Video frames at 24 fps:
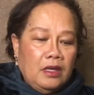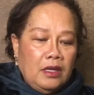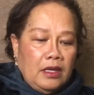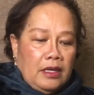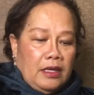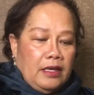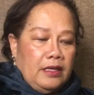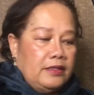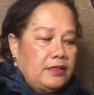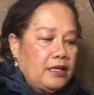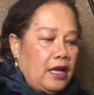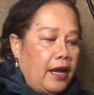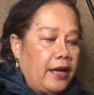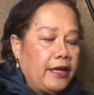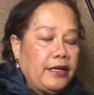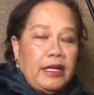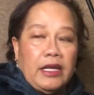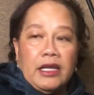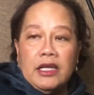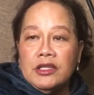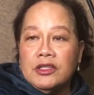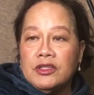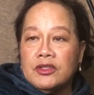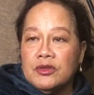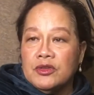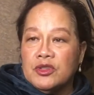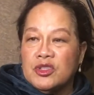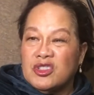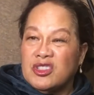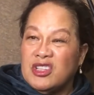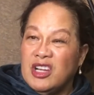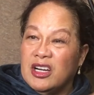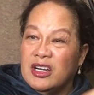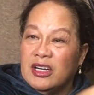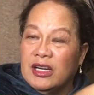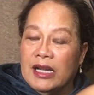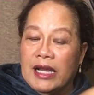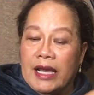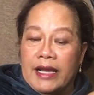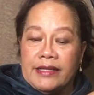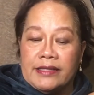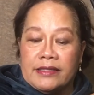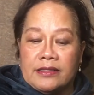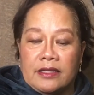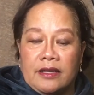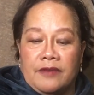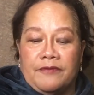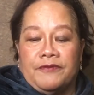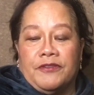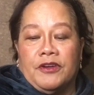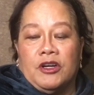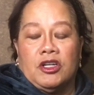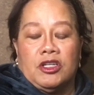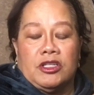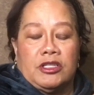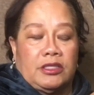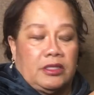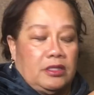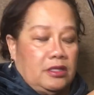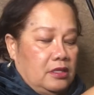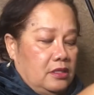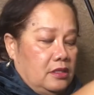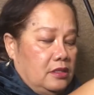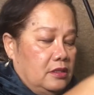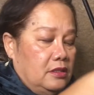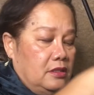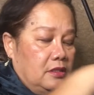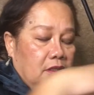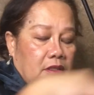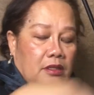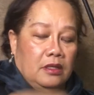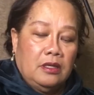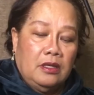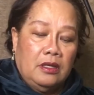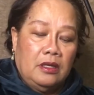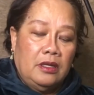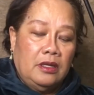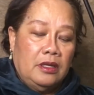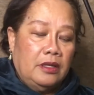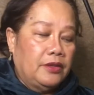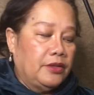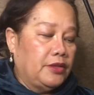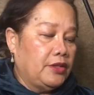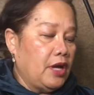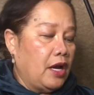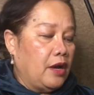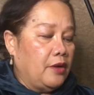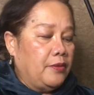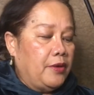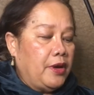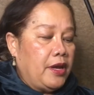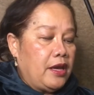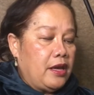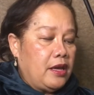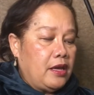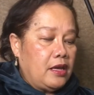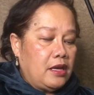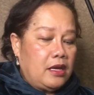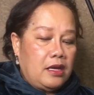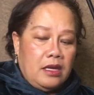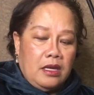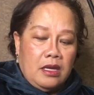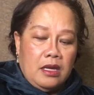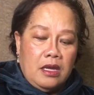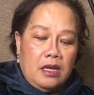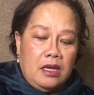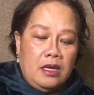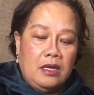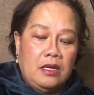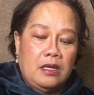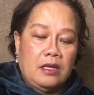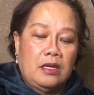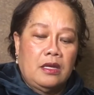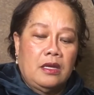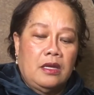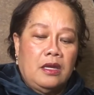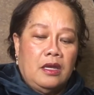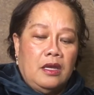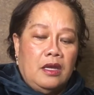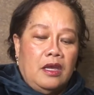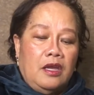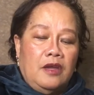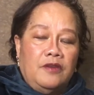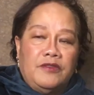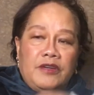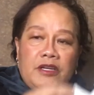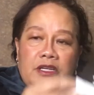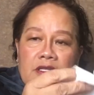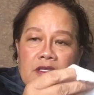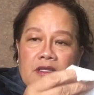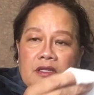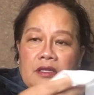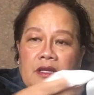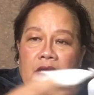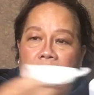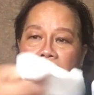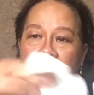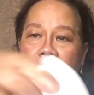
is I need to sterilize it first. That way, if it, I